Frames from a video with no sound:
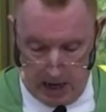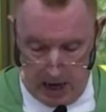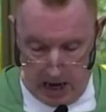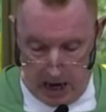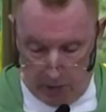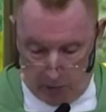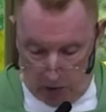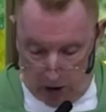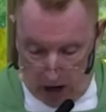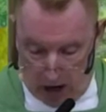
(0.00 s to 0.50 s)

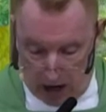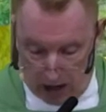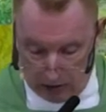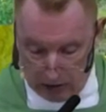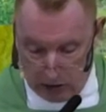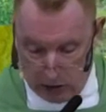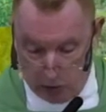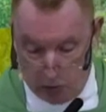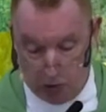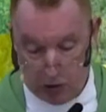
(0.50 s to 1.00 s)
And while
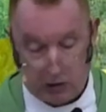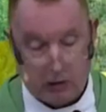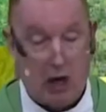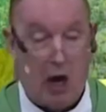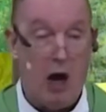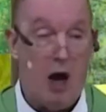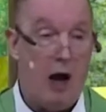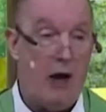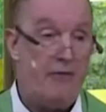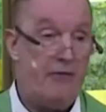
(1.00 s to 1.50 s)
you were
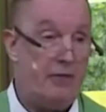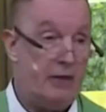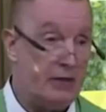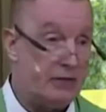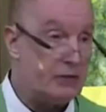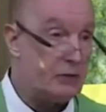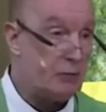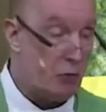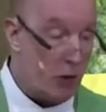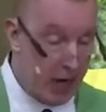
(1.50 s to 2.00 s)
gone
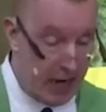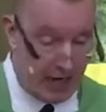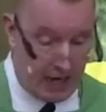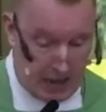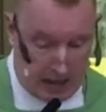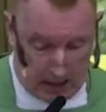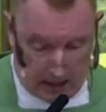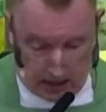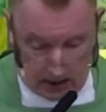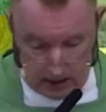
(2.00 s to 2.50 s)
this
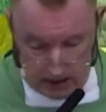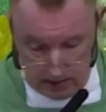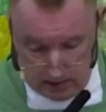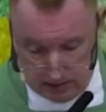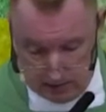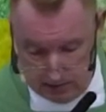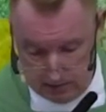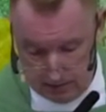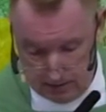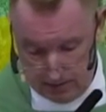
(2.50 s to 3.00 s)
week,
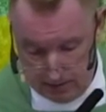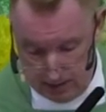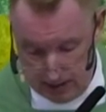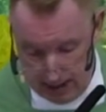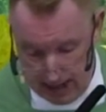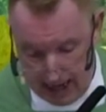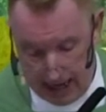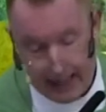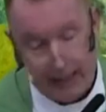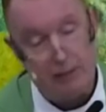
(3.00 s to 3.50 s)

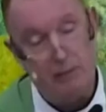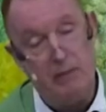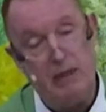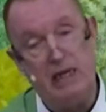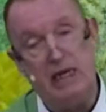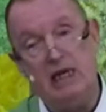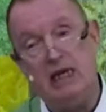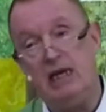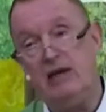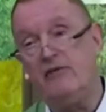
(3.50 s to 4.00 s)
Adam and
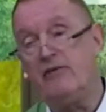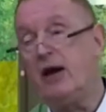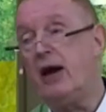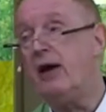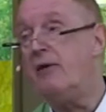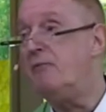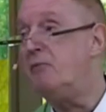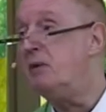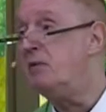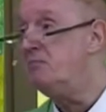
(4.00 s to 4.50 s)
Eve
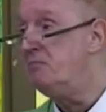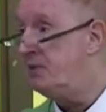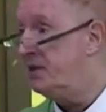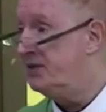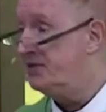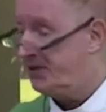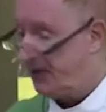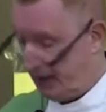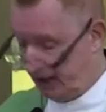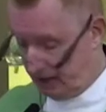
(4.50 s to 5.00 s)
have been
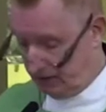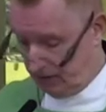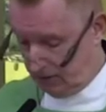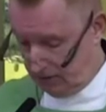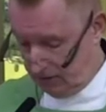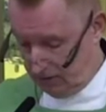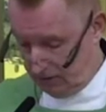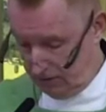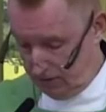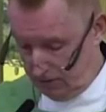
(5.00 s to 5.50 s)
busy.
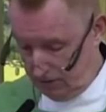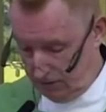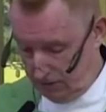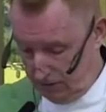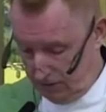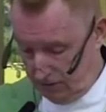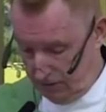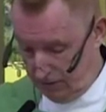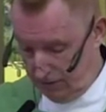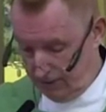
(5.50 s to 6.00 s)

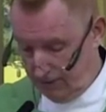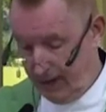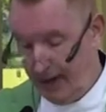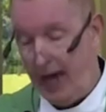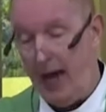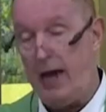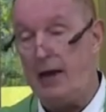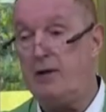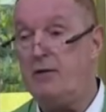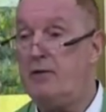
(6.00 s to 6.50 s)
They
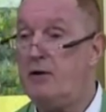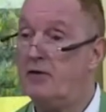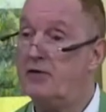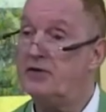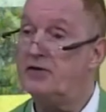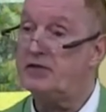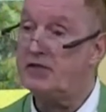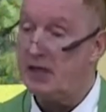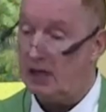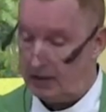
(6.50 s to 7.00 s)
had another
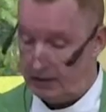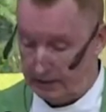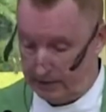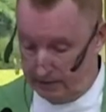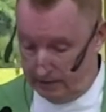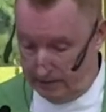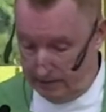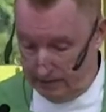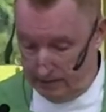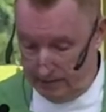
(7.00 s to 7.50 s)
son,
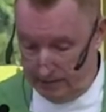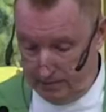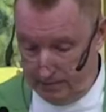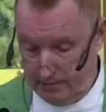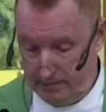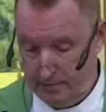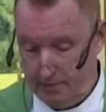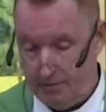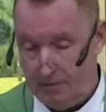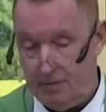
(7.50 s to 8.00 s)

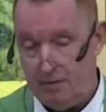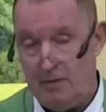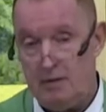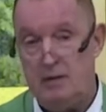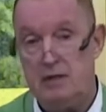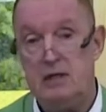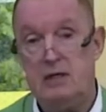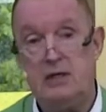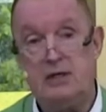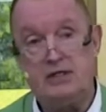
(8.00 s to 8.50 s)

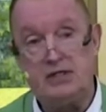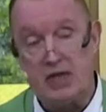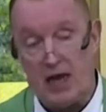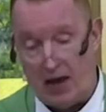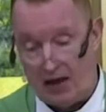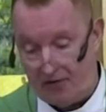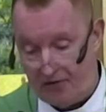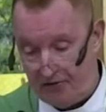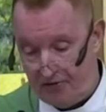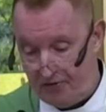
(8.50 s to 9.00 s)

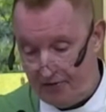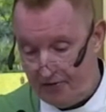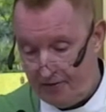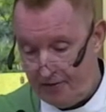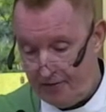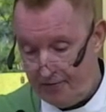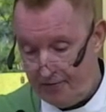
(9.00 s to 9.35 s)
Seth.